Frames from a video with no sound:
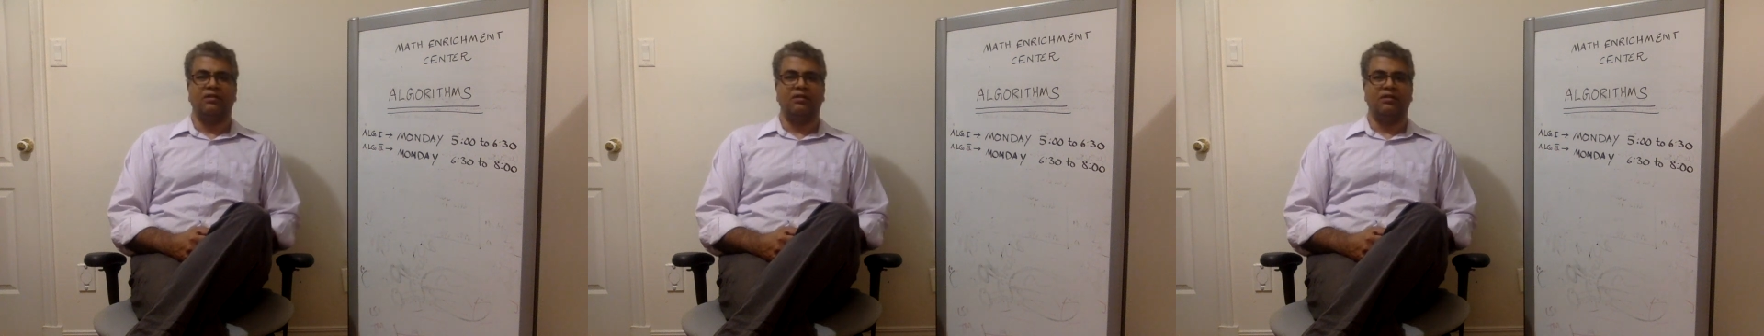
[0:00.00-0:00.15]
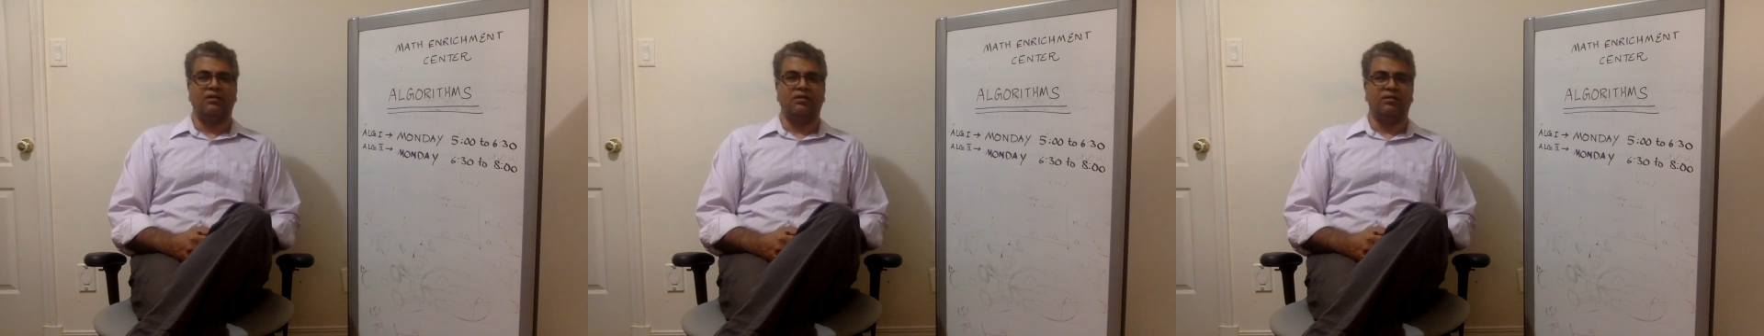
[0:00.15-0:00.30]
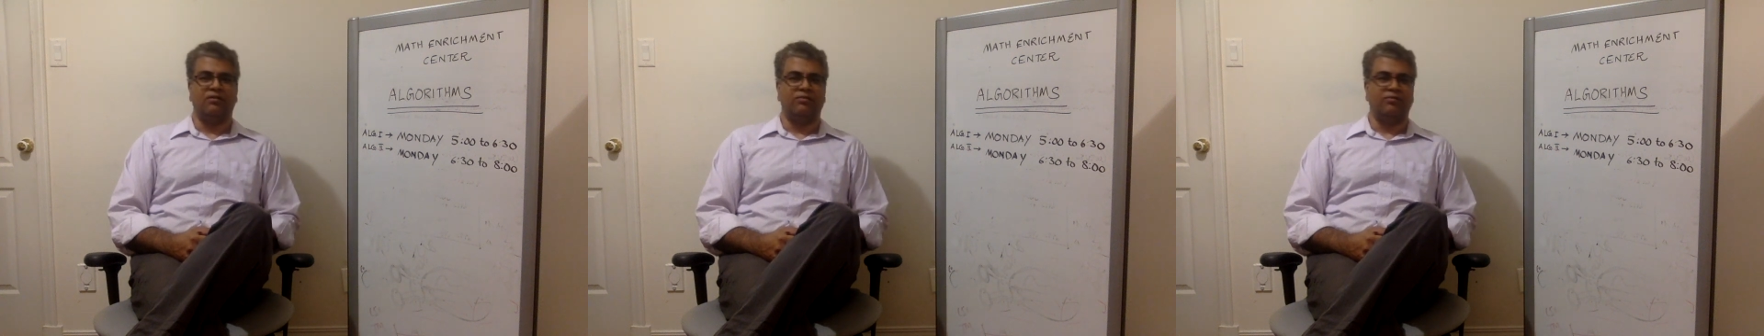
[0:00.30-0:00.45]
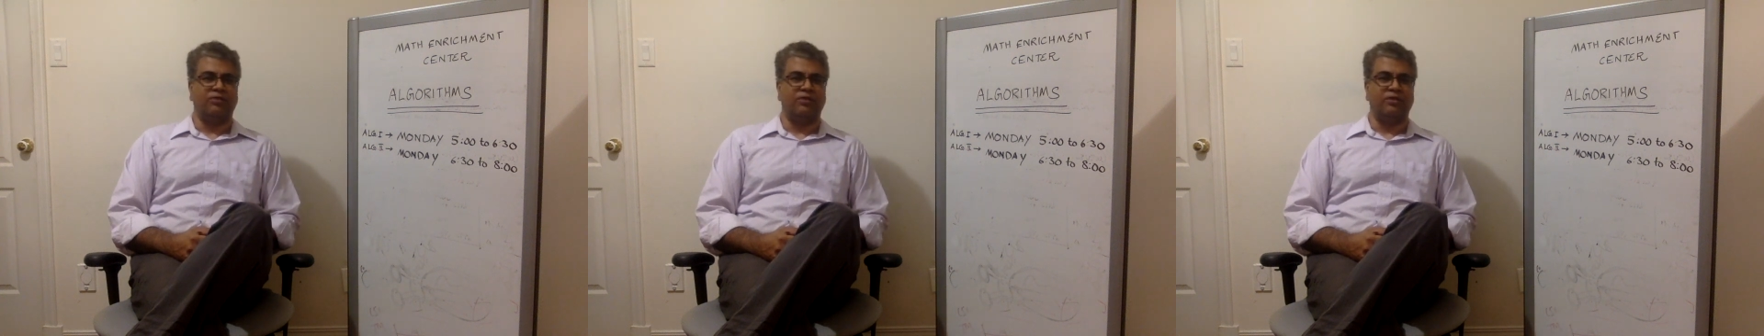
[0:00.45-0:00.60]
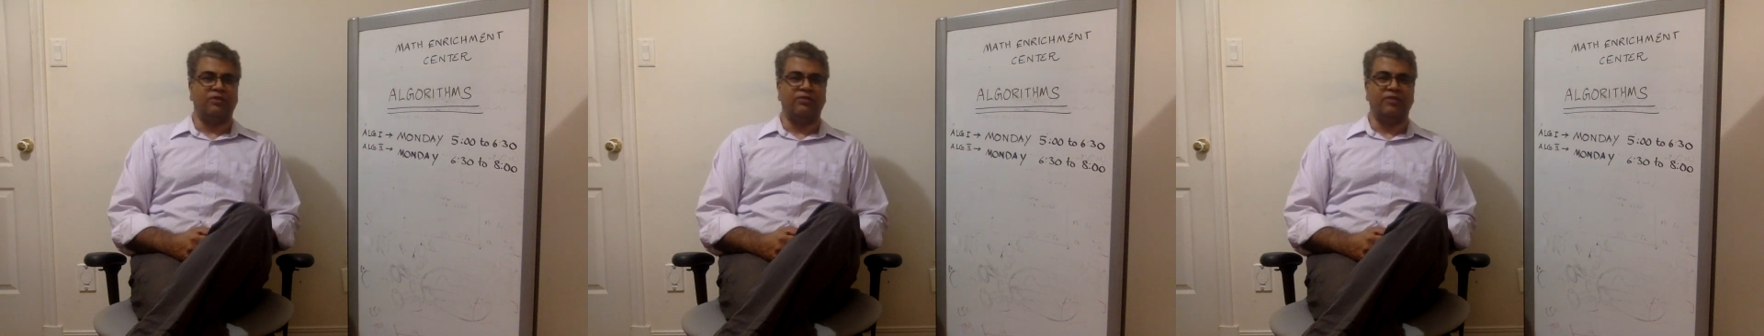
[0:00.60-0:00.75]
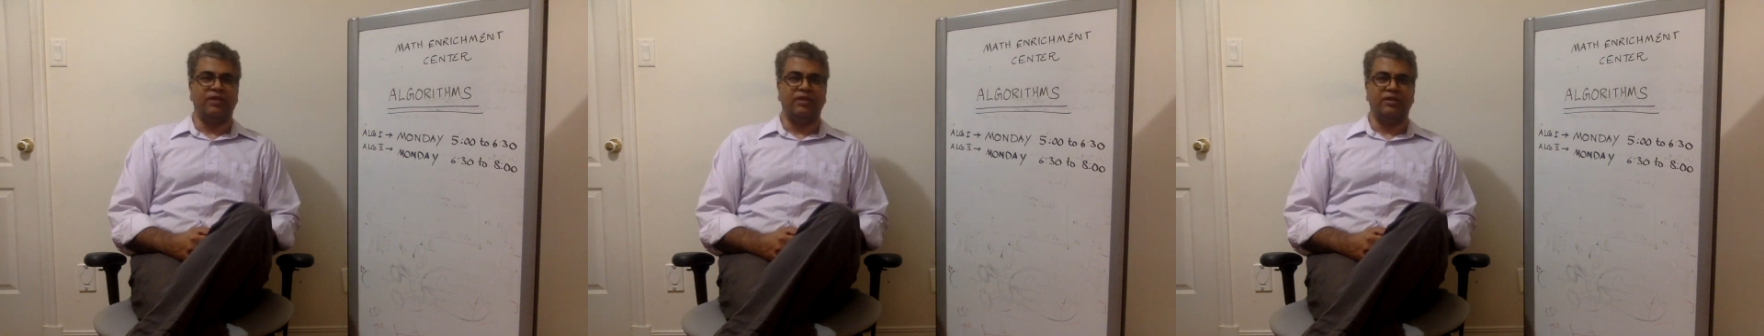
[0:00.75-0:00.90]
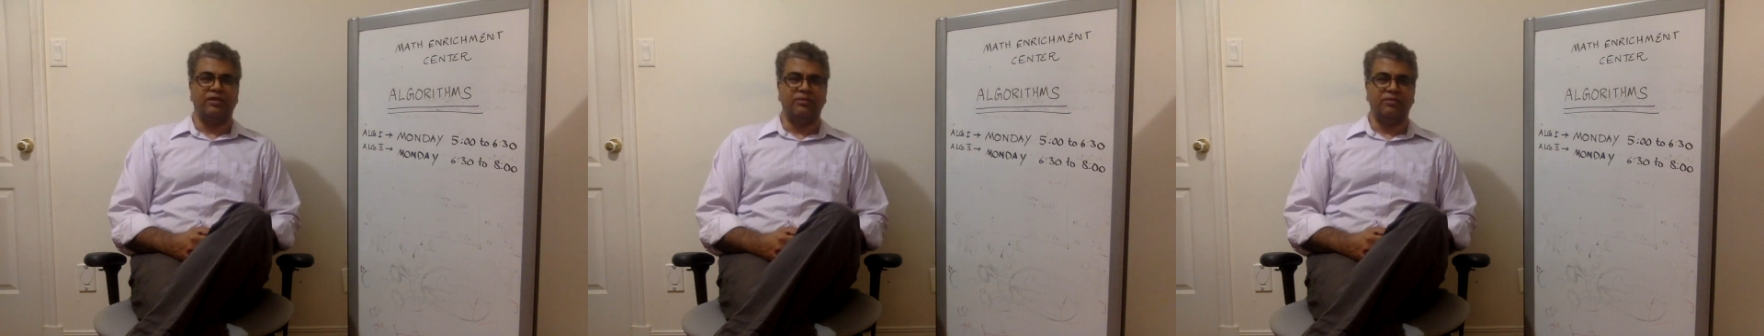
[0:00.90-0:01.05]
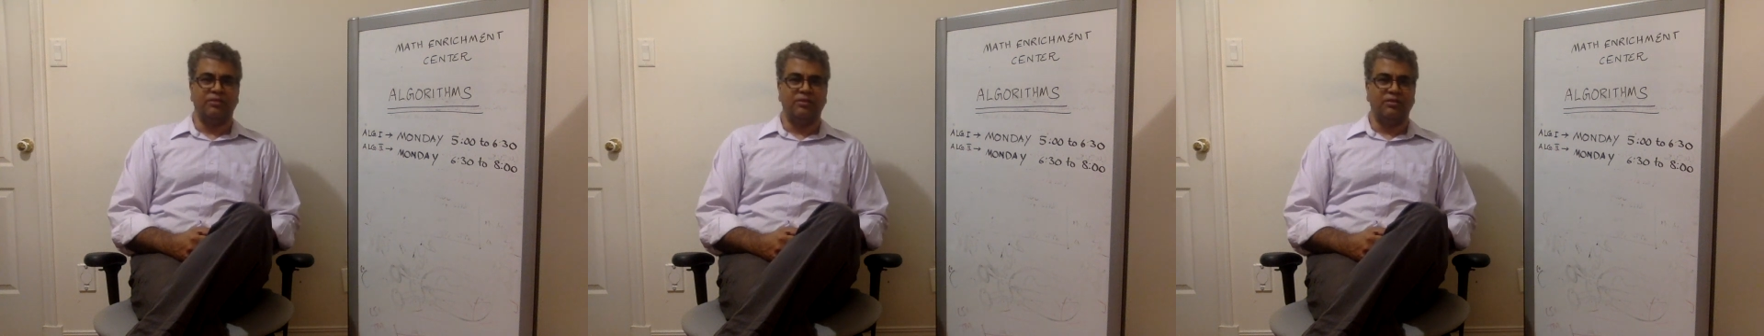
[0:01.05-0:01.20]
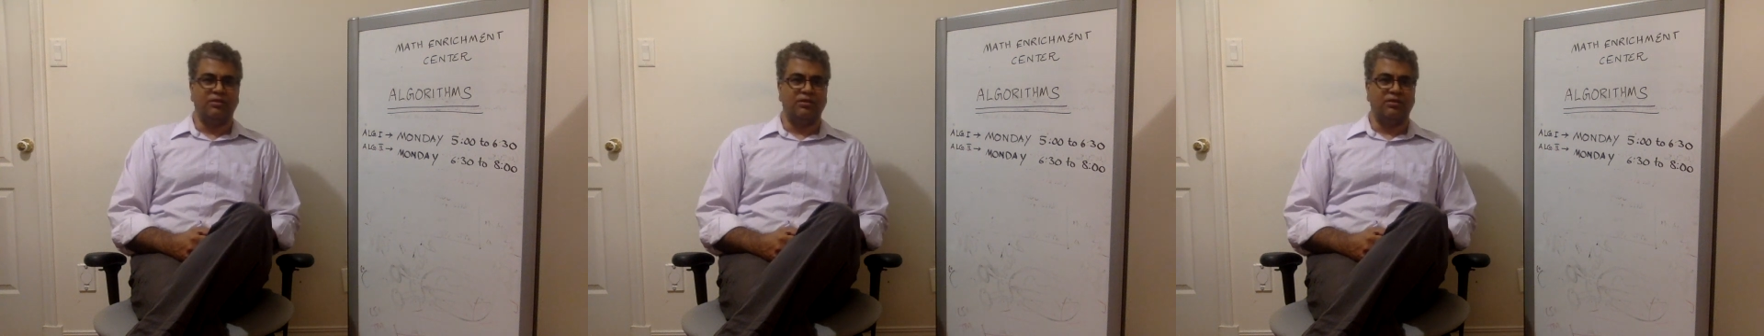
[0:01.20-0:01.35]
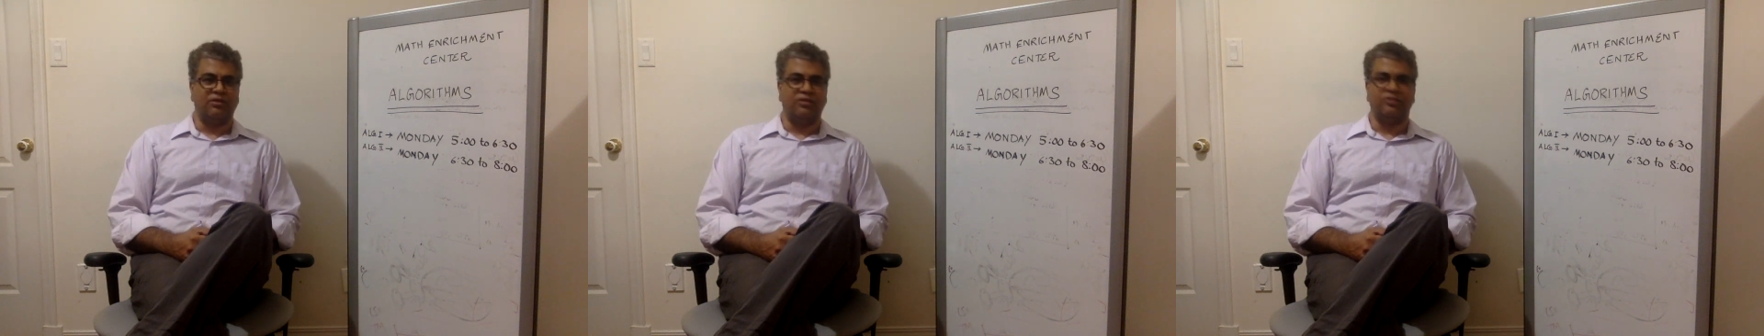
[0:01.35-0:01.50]
uh, for a
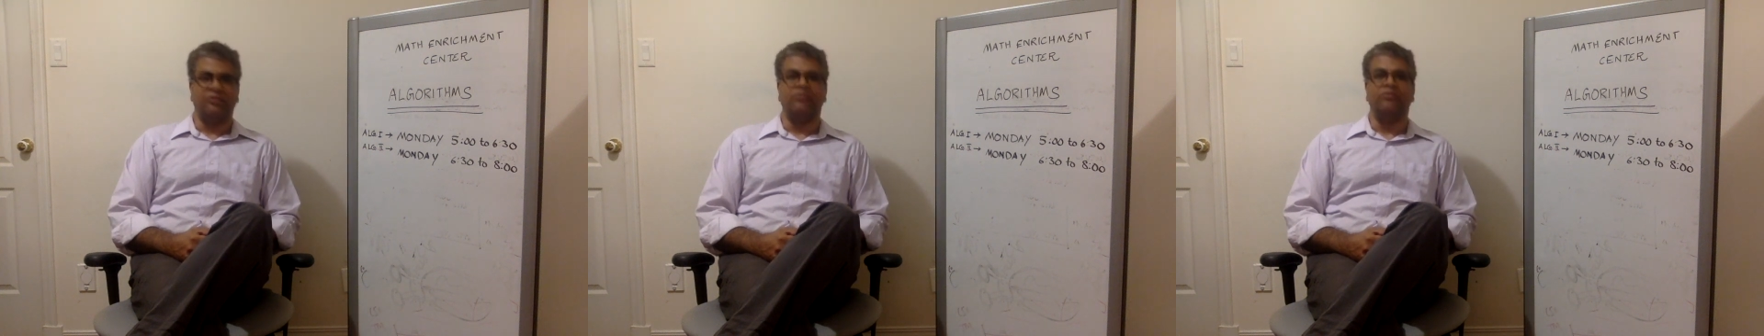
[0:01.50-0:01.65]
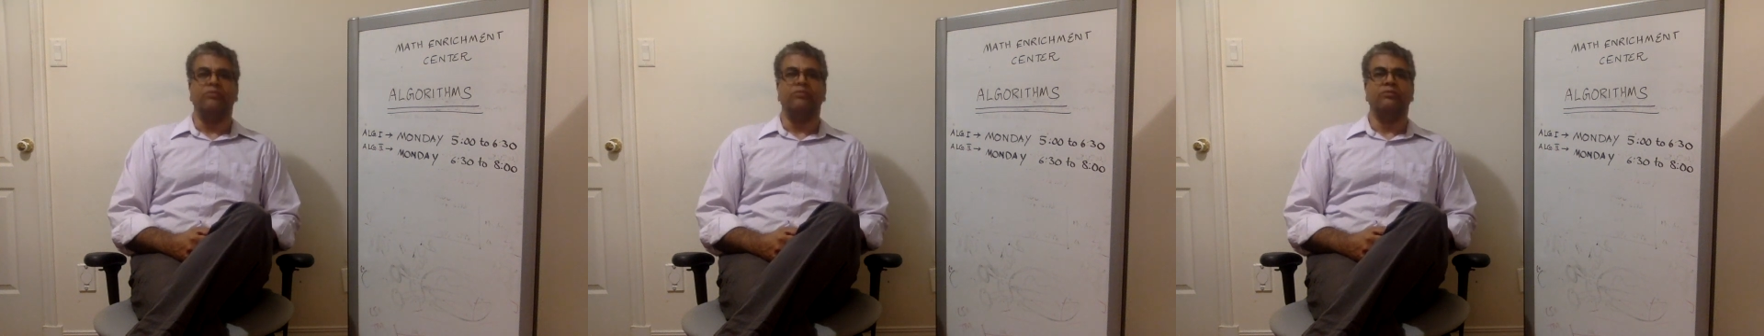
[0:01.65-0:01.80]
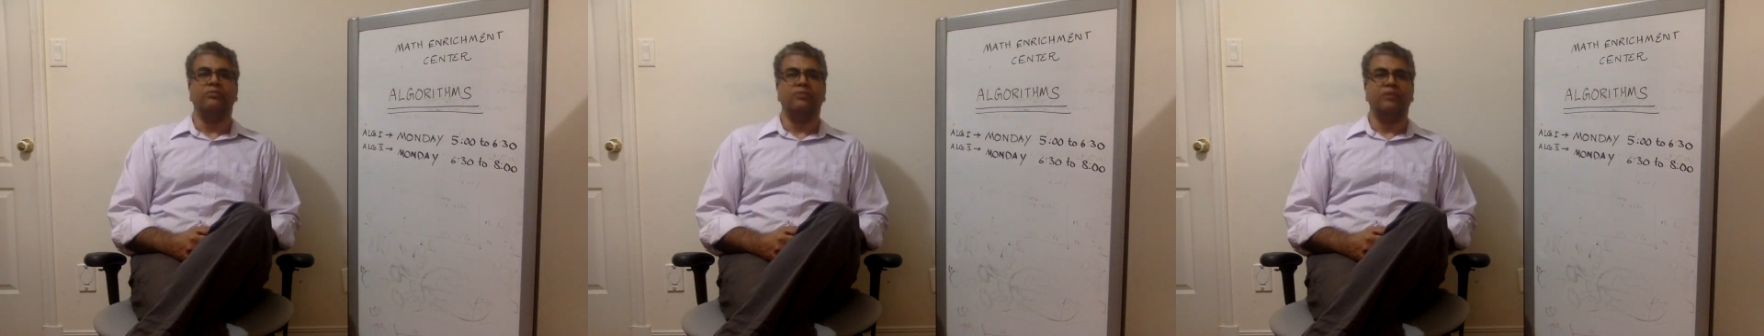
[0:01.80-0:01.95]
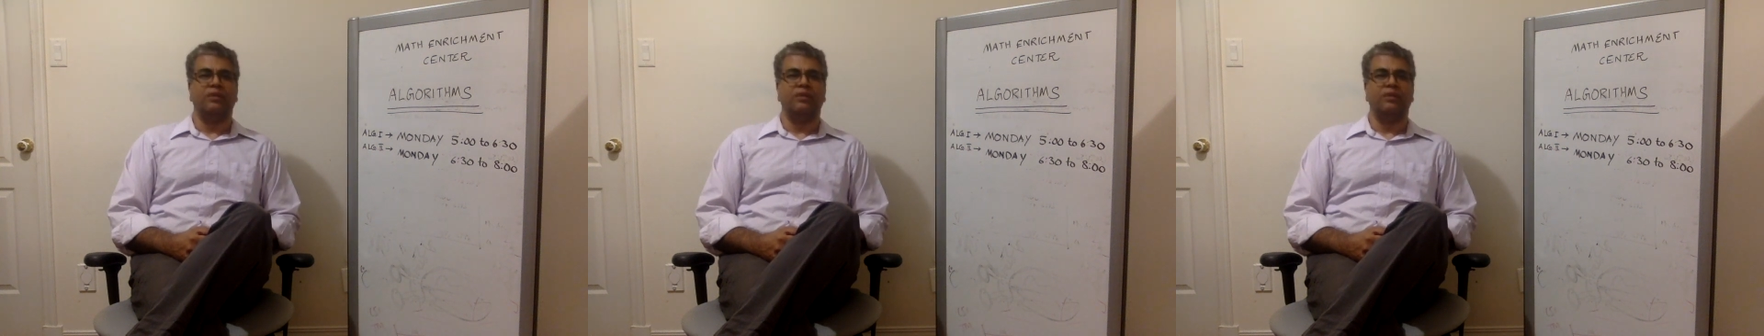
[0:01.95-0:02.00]
variable or two.